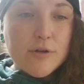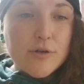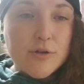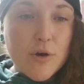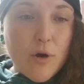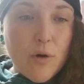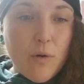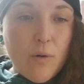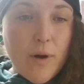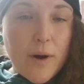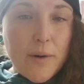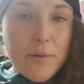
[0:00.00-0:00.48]

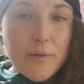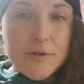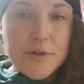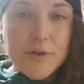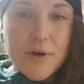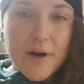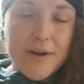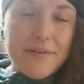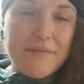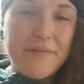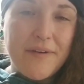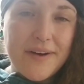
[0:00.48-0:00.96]
So I would
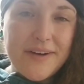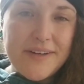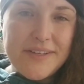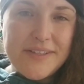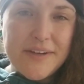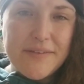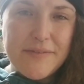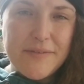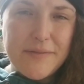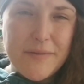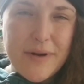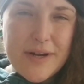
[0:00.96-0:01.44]
try and find a
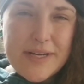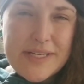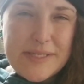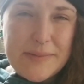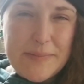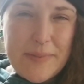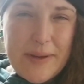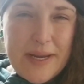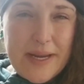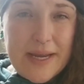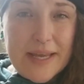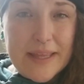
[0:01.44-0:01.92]
different
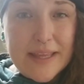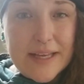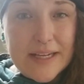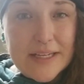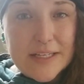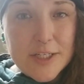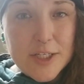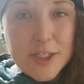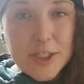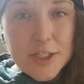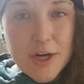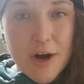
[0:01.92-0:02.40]
recipe, and
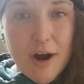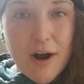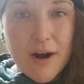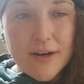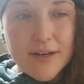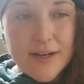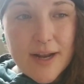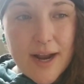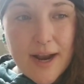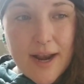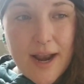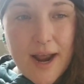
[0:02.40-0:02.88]
then
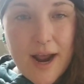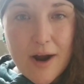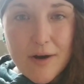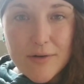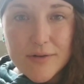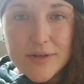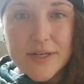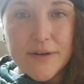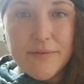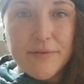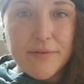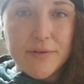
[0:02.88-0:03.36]
shocked at how
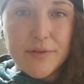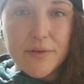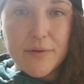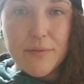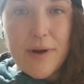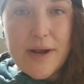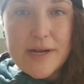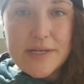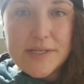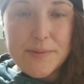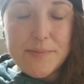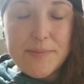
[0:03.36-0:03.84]
different the
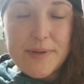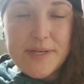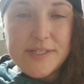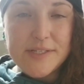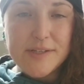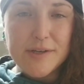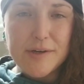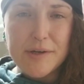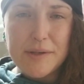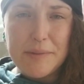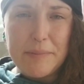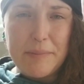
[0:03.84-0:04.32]

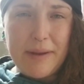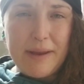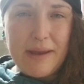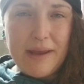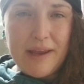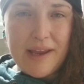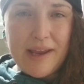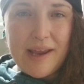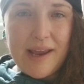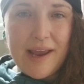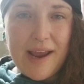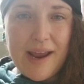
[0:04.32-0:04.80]
recipes could
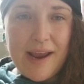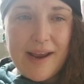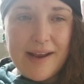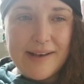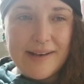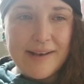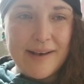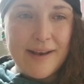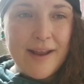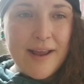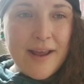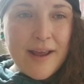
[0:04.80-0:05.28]
be.
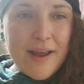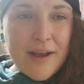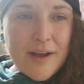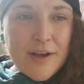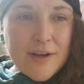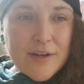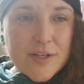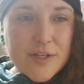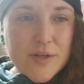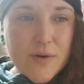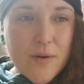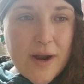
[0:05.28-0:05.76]
And
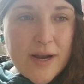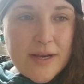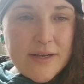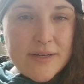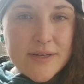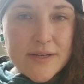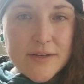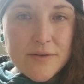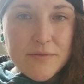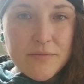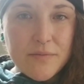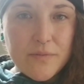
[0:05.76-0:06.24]
so I
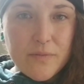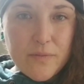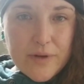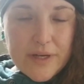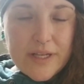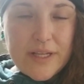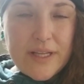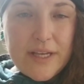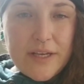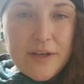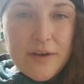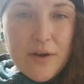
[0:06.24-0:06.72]
didn't
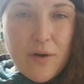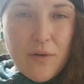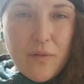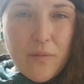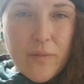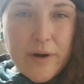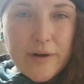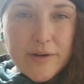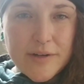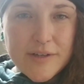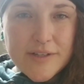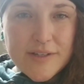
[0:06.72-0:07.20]
really know
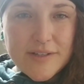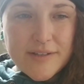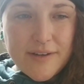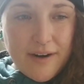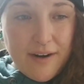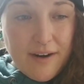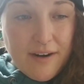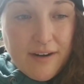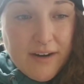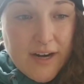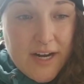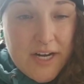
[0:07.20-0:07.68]
where to
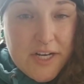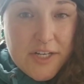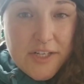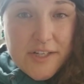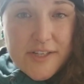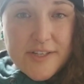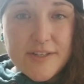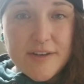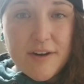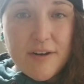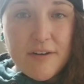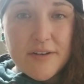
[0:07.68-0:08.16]
start, and I
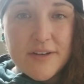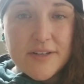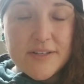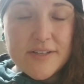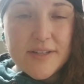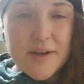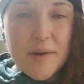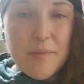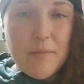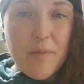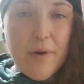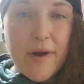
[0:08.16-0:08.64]
just started
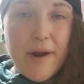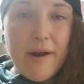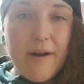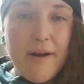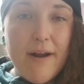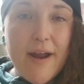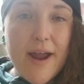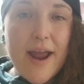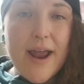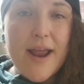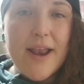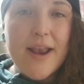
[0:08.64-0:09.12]

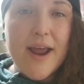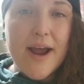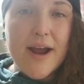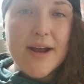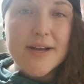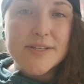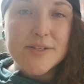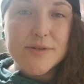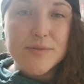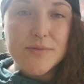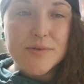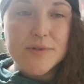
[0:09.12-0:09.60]
somewhere. And
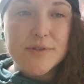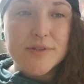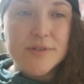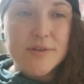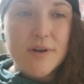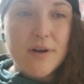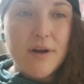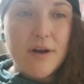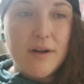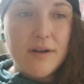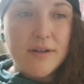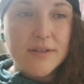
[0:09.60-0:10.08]
as a
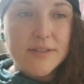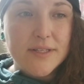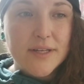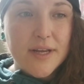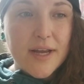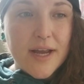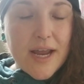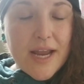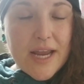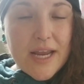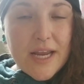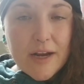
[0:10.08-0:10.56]
result,
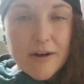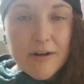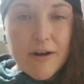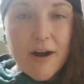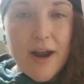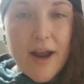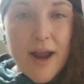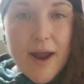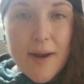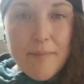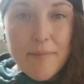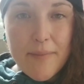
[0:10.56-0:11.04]
here
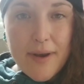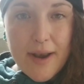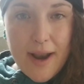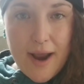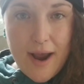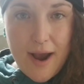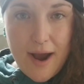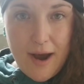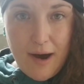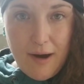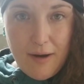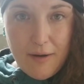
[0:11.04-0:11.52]
I am
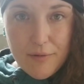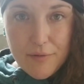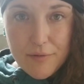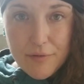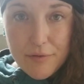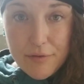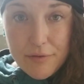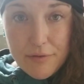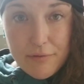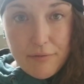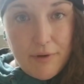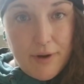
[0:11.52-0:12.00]
now,
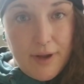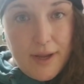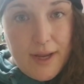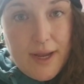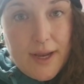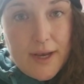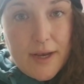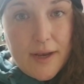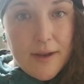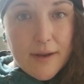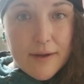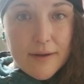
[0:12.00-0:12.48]

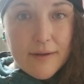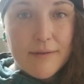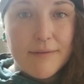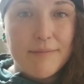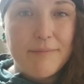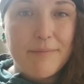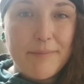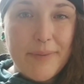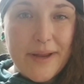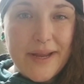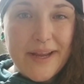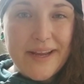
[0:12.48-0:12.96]
3 and a
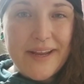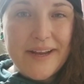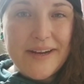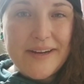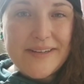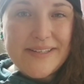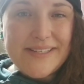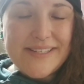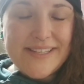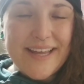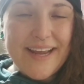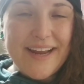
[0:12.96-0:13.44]
bit
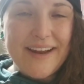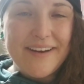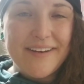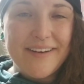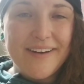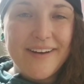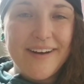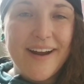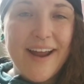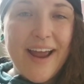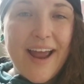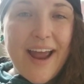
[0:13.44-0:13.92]
years
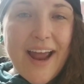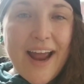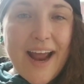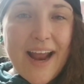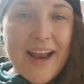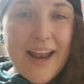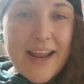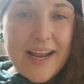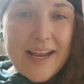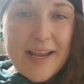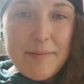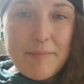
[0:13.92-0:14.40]
later,
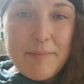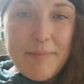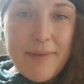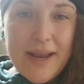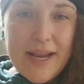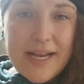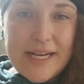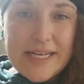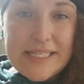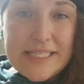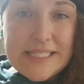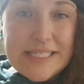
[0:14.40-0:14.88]
and I can
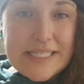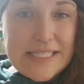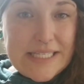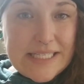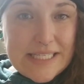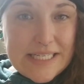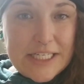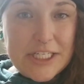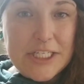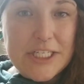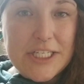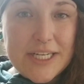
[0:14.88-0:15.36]
make
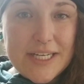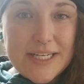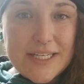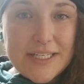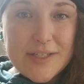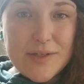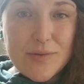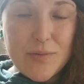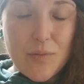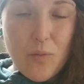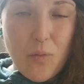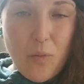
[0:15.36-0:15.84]

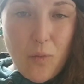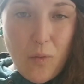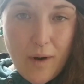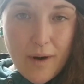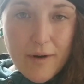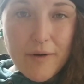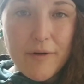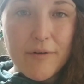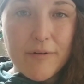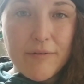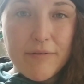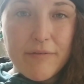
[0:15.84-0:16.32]
delicious,
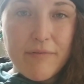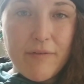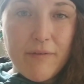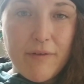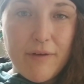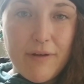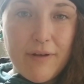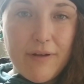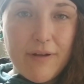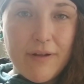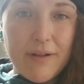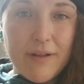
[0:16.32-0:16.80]

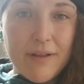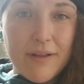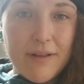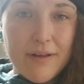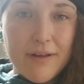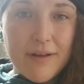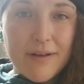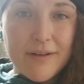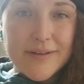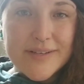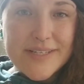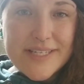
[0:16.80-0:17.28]
wonderful
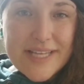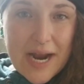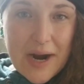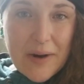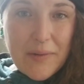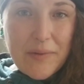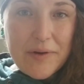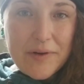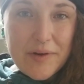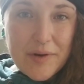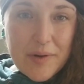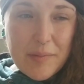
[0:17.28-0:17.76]

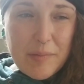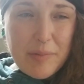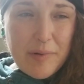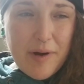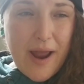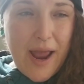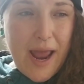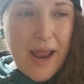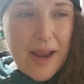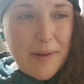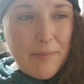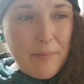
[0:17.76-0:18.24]
sourdough
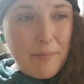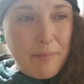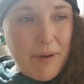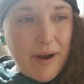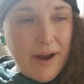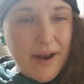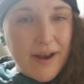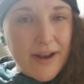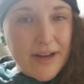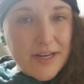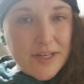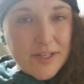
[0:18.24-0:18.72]
bread,
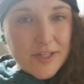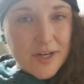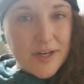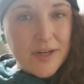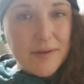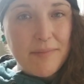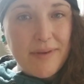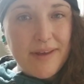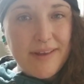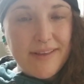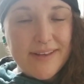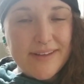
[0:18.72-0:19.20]
but it
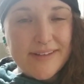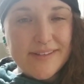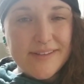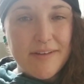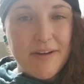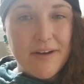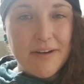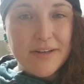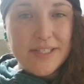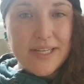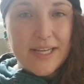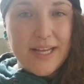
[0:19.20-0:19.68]
took me this
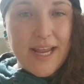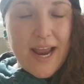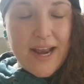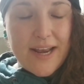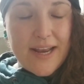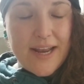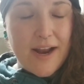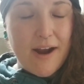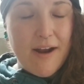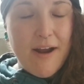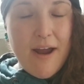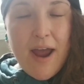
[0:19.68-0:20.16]
long to get
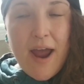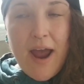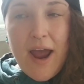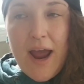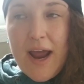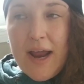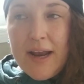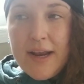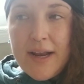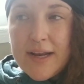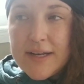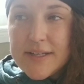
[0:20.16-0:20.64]
here.
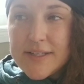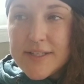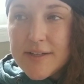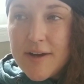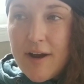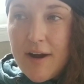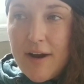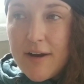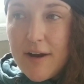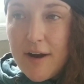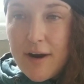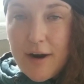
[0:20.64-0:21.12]
And it's
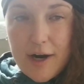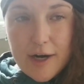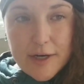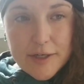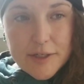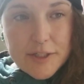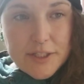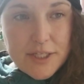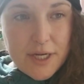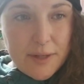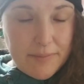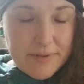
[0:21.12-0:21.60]
not a
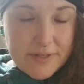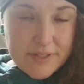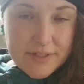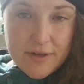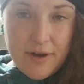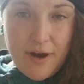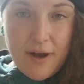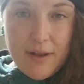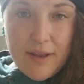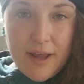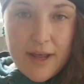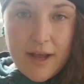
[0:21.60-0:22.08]
hardship. It's
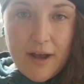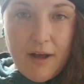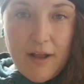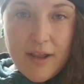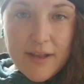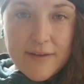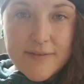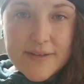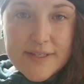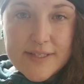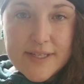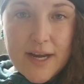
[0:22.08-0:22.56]
not like
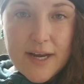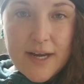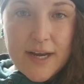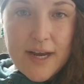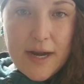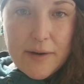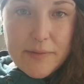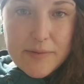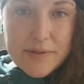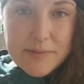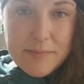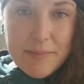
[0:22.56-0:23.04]
all of a sudden
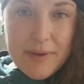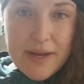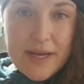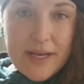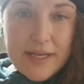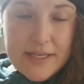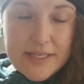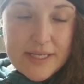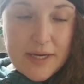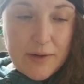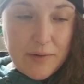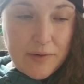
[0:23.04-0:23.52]
I was
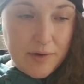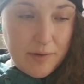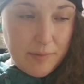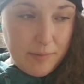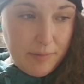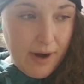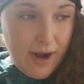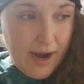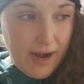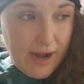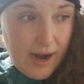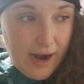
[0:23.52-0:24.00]
making sourdough
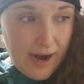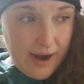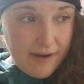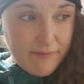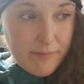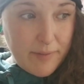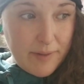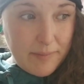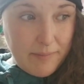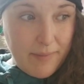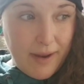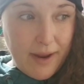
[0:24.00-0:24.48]
bread.
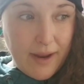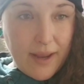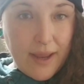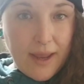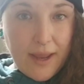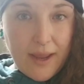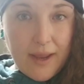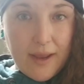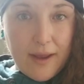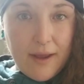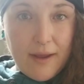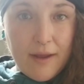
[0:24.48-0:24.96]
I've been
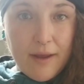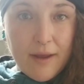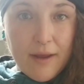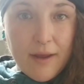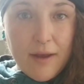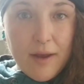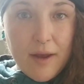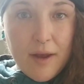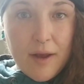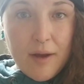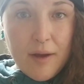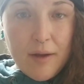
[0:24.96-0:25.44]
making
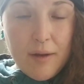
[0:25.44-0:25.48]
